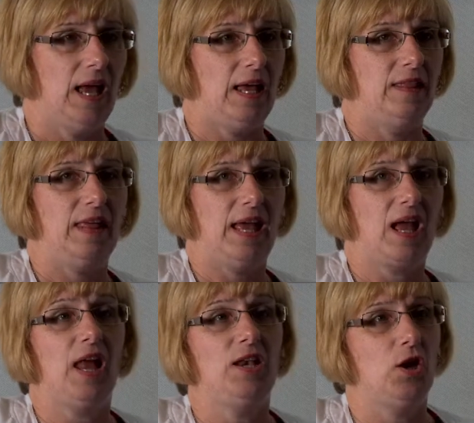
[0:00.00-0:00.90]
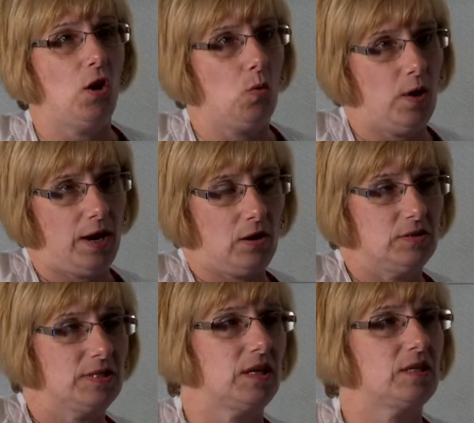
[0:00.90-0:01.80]
And they got nowhere.
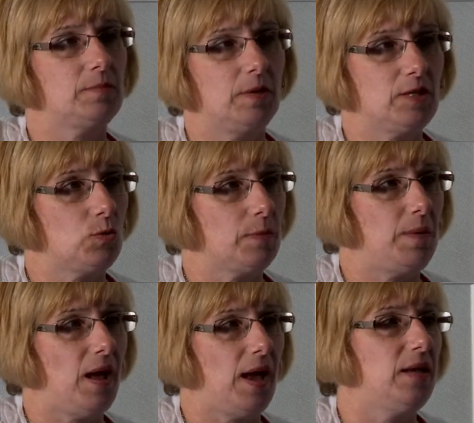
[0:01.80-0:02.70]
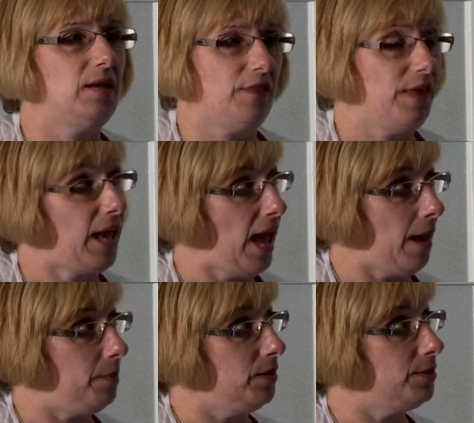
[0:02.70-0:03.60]
6 months went by, nothing
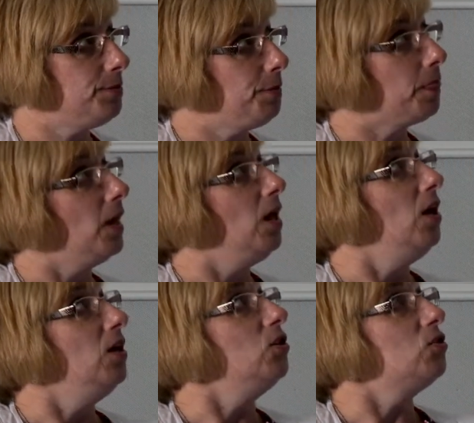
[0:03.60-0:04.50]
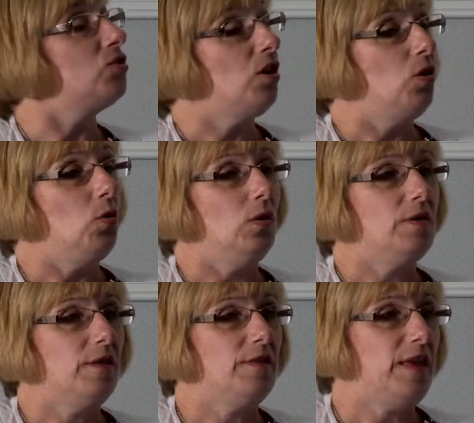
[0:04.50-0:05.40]
happened. So
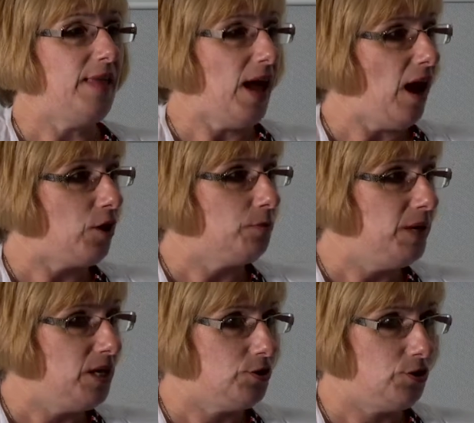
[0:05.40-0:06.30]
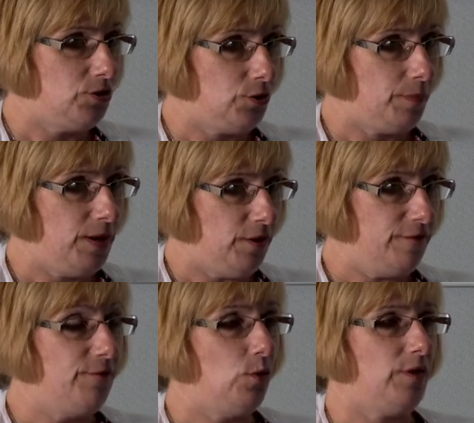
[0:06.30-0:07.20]
then they hired me to do their appeal
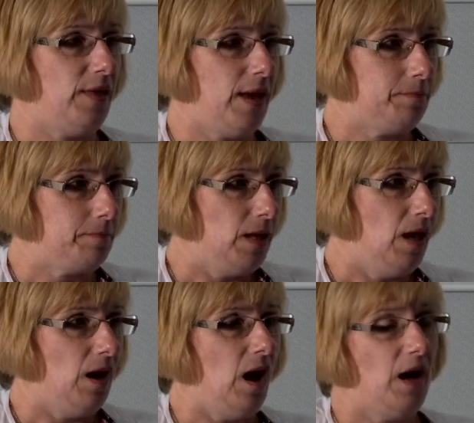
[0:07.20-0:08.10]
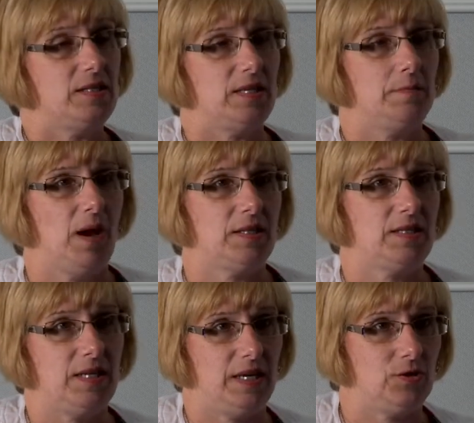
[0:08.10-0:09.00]
for them. I did my
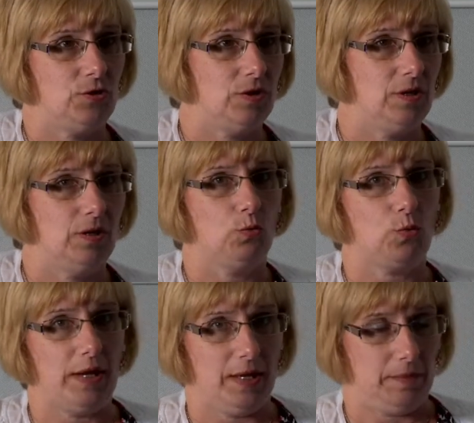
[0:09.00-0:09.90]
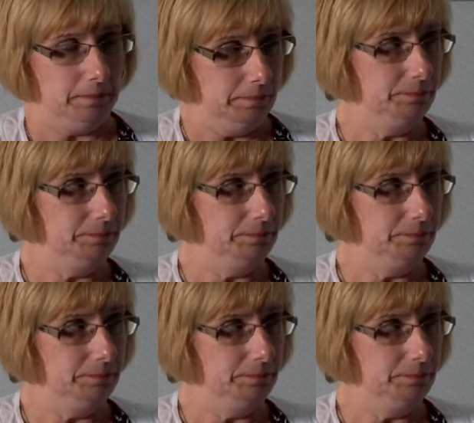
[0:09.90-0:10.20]
standard written